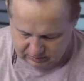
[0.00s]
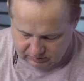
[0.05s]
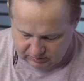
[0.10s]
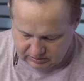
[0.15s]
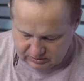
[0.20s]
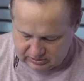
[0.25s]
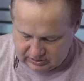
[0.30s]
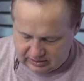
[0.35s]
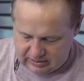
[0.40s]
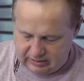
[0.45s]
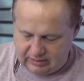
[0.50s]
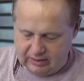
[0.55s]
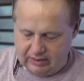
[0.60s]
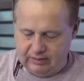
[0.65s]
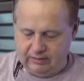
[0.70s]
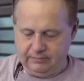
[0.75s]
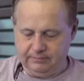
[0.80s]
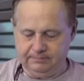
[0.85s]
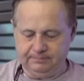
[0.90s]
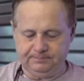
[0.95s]
You can see
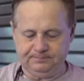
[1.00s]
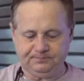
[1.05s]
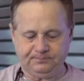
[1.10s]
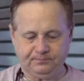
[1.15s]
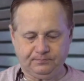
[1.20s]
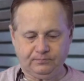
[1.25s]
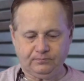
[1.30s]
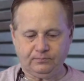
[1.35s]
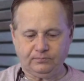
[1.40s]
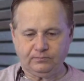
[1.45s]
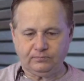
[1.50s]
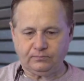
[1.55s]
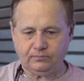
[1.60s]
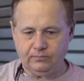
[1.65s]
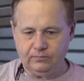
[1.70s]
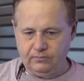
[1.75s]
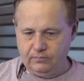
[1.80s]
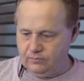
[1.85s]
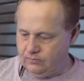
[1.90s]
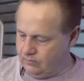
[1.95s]
that
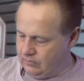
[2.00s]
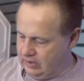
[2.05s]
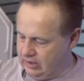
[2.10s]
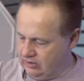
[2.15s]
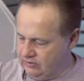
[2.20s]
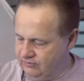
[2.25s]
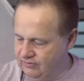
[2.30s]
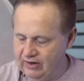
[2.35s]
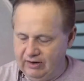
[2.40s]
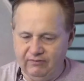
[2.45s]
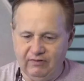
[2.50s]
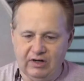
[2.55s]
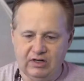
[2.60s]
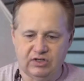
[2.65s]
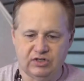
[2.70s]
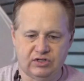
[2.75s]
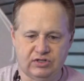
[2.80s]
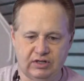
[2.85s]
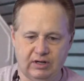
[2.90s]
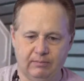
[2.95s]
it's very, very
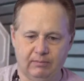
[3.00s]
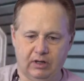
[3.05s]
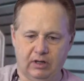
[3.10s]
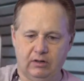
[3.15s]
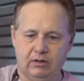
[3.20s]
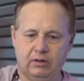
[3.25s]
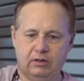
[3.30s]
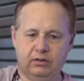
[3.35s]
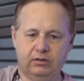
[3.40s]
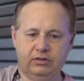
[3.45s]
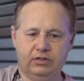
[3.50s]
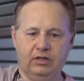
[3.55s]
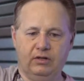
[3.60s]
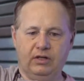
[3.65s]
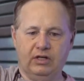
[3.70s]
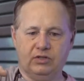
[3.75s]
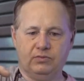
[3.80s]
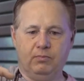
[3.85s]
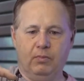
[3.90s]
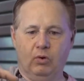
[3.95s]
similar to
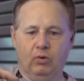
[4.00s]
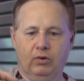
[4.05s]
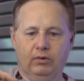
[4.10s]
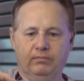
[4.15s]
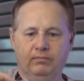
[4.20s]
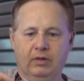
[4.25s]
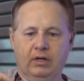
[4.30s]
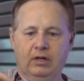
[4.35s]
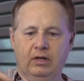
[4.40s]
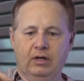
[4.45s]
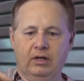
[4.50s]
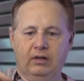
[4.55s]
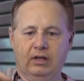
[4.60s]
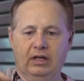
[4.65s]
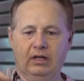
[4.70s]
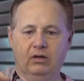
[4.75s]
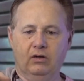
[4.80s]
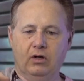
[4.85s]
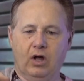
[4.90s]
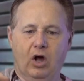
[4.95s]
this board.
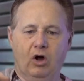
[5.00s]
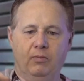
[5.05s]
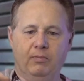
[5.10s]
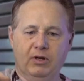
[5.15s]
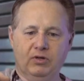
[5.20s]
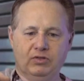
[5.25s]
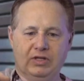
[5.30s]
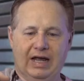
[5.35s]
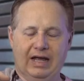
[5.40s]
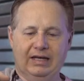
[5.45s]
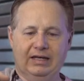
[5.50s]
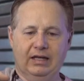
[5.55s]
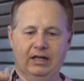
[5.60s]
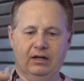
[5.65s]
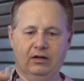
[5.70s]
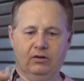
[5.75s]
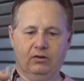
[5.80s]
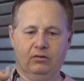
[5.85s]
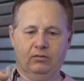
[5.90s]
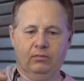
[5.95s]
They look almost
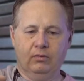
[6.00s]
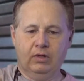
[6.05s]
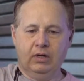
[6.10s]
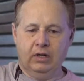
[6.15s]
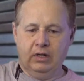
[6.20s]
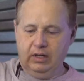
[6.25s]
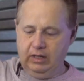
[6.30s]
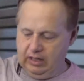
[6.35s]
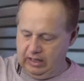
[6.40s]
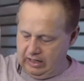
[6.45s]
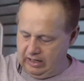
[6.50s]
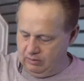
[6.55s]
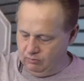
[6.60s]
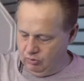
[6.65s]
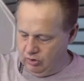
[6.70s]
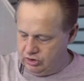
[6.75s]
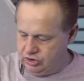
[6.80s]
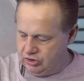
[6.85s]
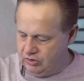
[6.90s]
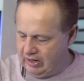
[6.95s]
identical. And
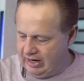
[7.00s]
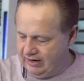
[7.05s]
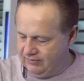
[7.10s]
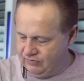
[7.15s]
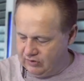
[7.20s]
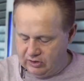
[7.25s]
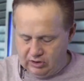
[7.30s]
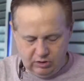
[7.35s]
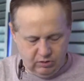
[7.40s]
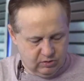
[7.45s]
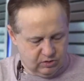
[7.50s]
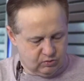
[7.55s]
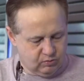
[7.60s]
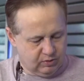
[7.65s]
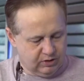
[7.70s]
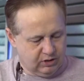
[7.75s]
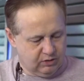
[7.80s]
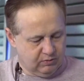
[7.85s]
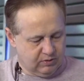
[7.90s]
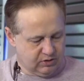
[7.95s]
what you have to do is
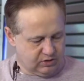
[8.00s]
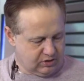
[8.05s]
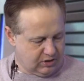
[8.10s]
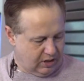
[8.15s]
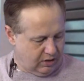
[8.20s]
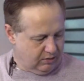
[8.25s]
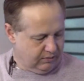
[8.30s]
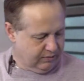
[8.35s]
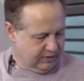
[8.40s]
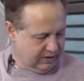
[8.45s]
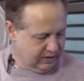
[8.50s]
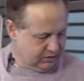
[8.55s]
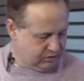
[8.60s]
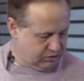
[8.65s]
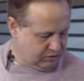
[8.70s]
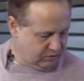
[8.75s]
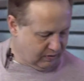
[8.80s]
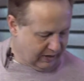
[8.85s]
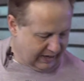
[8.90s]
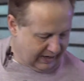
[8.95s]
when you install
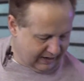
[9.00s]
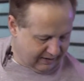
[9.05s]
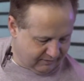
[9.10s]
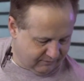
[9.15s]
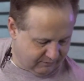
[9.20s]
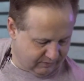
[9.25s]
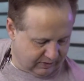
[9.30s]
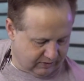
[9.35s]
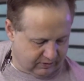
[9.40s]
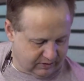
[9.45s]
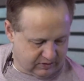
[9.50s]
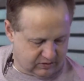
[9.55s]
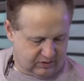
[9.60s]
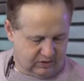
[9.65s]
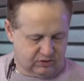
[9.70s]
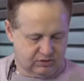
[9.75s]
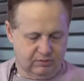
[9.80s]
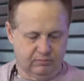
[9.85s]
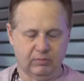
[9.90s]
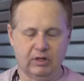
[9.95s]
this, the
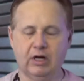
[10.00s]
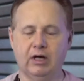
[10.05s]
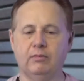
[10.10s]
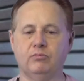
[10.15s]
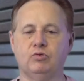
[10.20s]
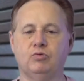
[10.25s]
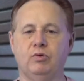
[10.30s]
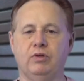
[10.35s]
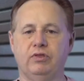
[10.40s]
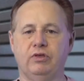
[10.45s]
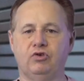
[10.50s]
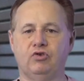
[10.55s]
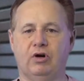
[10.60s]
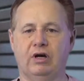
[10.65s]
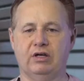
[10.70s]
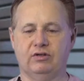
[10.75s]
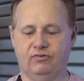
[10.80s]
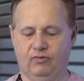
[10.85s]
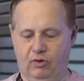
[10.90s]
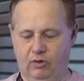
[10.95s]
system comes with the
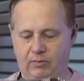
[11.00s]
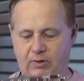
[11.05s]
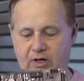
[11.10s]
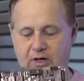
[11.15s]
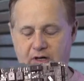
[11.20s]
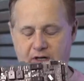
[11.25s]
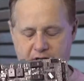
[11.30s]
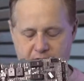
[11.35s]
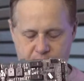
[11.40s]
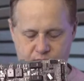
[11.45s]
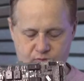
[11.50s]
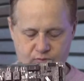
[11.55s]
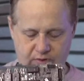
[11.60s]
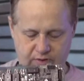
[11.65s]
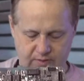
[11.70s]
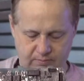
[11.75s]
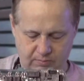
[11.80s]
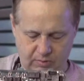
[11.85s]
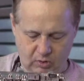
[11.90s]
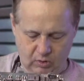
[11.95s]
transformer, it comes
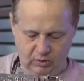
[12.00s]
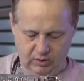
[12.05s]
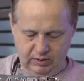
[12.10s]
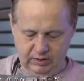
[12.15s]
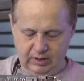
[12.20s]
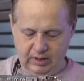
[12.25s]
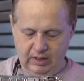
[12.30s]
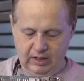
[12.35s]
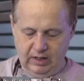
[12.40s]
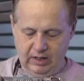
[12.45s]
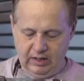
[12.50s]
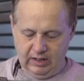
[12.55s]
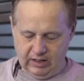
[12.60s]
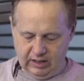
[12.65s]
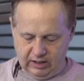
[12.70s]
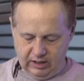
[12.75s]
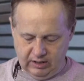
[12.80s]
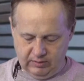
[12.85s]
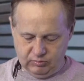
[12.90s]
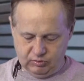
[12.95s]
with the board,
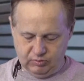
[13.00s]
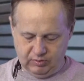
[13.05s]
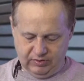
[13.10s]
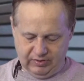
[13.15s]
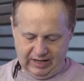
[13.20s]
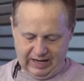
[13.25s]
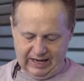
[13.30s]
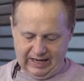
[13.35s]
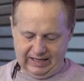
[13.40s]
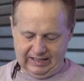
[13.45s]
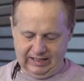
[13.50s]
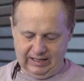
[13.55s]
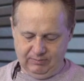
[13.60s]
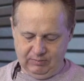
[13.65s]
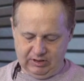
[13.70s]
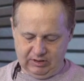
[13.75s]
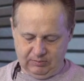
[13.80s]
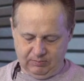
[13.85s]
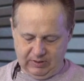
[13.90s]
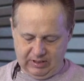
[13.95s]
it comes with the high
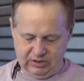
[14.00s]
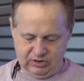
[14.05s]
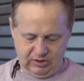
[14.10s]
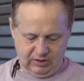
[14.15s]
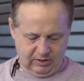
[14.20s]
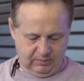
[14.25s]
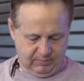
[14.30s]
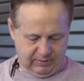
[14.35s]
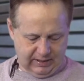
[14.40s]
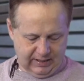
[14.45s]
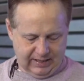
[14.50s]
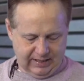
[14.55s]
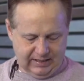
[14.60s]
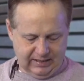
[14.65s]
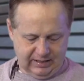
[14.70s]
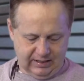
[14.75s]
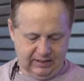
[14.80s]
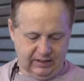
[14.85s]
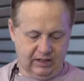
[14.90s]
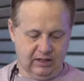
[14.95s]
limit to pinch in the
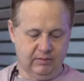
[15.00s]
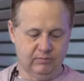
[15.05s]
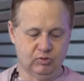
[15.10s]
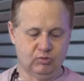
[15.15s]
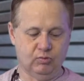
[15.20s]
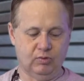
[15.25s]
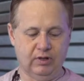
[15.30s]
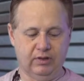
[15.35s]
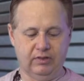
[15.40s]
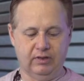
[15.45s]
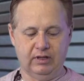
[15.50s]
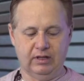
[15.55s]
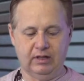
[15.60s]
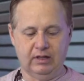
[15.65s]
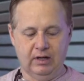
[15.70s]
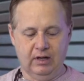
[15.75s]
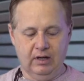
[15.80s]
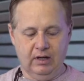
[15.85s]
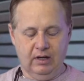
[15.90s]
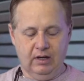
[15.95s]
plate, it comes with the
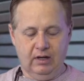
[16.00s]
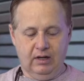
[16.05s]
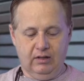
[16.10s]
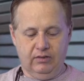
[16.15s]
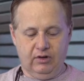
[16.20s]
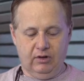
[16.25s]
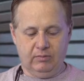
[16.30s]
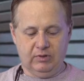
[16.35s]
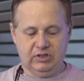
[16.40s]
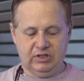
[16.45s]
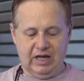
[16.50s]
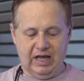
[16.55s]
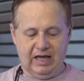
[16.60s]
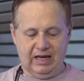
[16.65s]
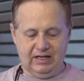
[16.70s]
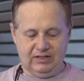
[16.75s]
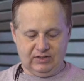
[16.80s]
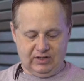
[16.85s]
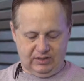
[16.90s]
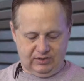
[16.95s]

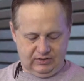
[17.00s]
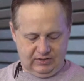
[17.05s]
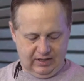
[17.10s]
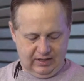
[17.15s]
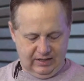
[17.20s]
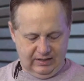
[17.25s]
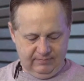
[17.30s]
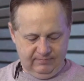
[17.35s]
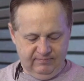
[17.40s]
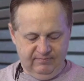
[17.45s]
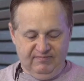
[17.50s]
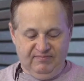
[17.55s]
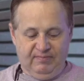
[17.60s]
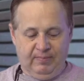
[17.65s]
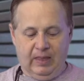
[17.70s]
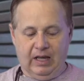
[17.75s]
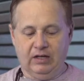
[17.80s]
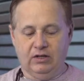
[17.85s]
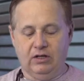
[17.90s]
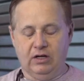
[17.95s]
thermostat, as I said,
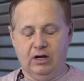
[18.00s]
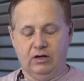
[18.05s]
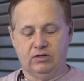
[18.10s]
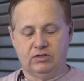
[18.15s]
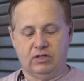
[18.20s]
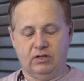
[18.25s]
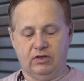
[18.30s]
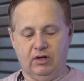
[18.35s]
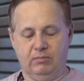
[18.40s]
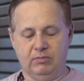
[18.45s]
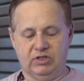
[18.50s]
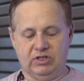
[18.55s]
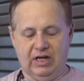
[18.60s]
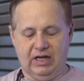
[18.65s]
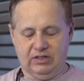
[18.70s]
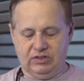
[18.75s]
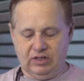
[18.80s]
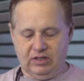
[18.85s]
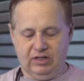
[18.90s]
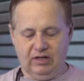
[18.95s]
and you notice the
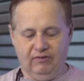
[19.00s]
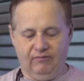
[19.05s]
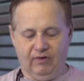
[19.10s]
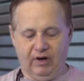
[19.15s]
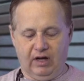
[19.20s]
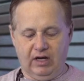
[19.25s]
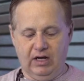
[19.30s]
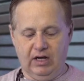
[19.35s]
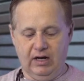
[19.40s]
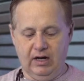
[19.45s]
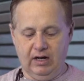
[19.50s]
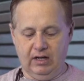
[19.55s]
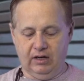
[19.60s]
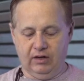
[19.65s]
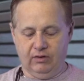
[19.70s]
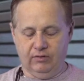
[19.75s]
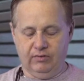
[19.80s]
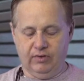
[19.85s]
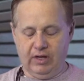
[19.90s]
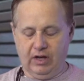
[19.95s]
thermostat's a different
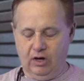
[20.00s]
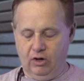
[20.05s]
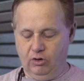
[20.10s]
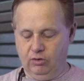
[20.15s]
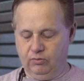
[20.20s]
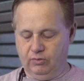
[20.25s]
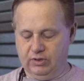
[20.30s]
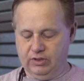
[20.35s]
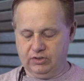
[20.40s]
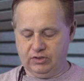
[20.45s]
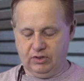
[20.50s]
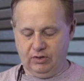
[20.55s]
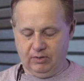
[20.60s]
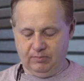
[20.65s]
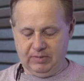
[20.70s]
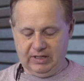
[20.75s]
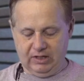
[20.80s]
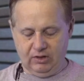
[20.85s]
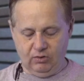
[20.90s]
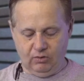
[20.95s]
color. The old one is going
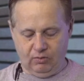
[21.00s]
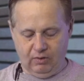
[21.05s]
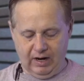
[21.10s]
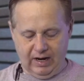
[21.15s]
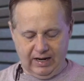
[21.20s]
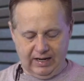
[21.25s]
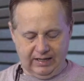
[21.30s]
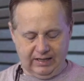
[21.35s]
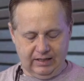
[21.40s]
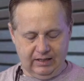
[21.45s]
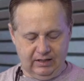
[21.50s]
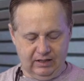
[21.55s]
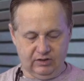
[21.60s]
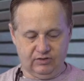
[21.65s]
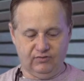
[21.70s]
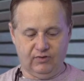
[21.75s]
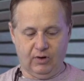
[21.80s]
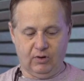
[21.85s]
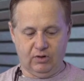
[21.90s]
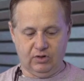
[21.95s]
to be gray
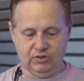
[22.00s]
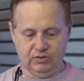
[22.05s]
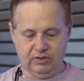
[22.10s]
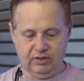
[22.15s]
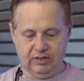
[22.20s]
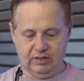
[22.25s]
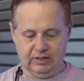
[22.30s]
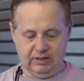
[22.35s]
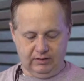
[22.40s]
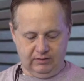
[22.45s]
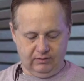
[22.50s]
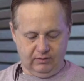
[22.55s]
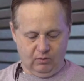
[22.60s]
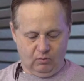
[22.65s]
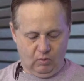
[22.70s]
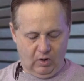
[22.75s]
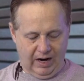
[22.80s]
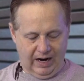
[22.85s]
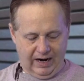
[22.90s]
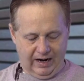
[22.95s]
as far as the
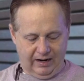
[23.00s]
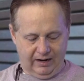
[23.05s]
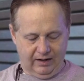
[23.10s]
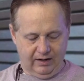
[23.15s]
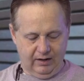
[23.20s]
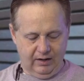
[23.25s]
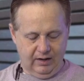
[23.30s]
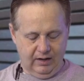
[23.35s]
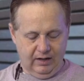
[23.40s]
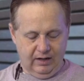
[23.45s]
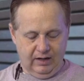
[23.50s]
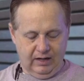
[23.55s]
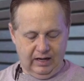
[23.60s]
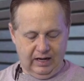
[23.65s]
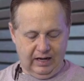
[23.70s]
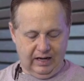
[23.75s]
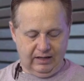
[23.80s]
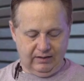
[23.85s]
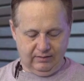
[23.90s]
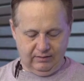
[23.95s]
wire,
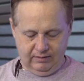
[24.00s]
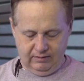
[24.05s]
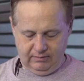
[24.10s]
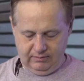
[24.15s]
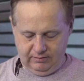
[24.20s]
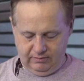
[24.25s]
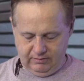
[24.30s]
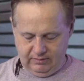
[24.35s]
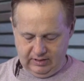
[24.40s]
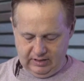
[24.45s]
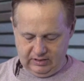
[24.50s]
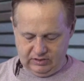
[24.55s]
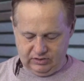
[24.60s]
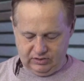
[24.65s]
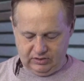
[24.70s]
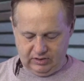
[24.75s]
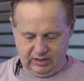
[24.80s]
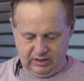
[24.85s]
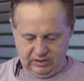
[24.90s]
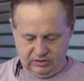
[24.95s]
and
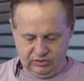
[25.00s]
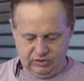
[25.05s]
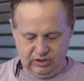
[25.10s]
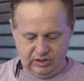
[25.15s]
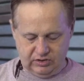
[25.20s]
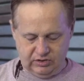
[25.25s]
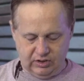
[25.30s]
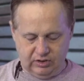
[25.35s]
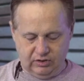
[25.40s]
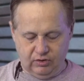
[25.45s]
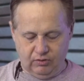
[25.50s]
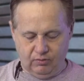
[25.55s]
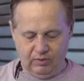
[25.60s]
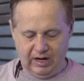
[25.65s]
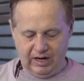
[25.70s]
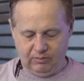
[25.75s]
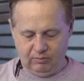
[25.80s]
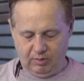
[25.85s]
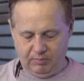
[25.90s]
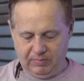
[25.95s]
this is just a
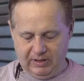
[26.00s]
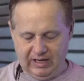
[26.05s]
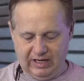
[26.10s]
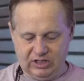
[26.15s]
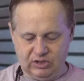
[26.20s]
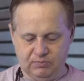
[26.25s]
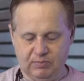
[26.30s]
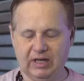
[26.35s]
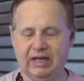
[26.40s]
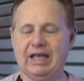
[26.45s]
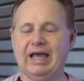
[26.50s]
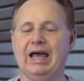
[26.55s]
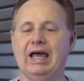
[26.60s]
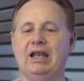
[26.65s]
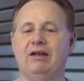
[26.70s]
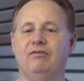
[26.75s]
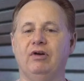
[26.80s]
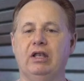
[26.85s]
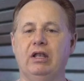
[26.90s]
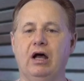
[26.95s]
direct replacement,
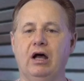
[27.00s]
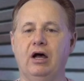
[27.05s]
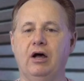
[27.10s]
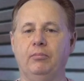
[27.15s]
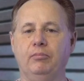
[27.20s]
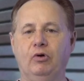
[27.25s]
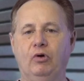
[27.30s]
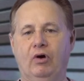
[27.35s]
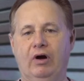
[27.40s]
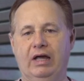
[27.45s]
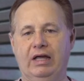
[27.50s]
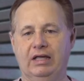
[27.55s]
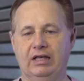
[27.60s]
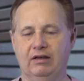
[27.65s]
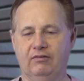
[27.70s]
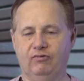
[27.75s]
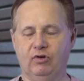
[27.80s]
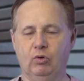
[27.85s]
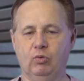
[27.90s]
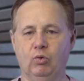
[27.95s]
kind of an upgrade,
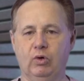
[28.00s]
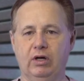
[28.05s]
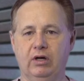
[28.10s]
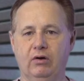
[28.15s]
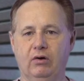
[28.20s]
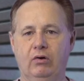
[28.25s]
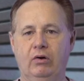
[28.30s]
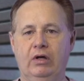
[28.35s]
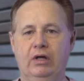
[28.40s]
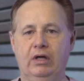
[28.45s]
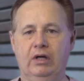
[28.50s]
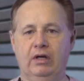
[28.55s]
if you will,